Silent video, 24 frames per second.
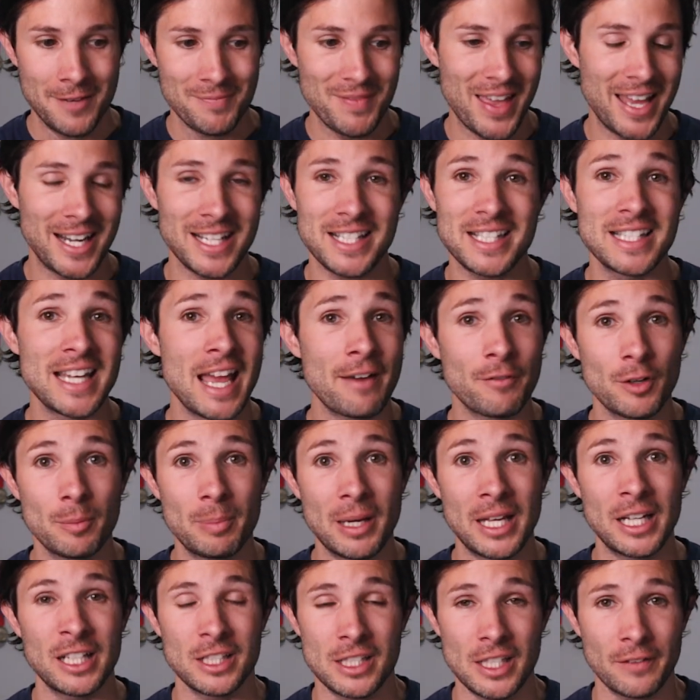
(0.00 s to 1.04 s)
and it's never
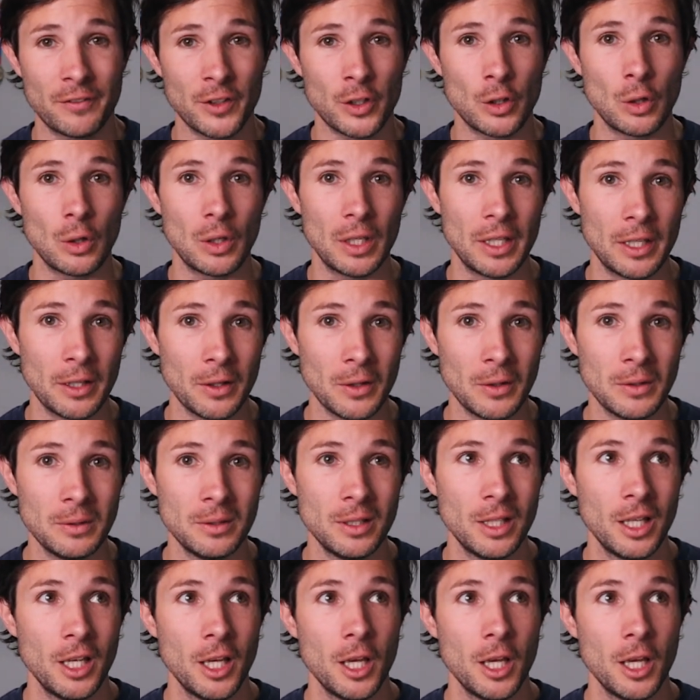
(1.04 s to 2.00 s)
been a difficult hill.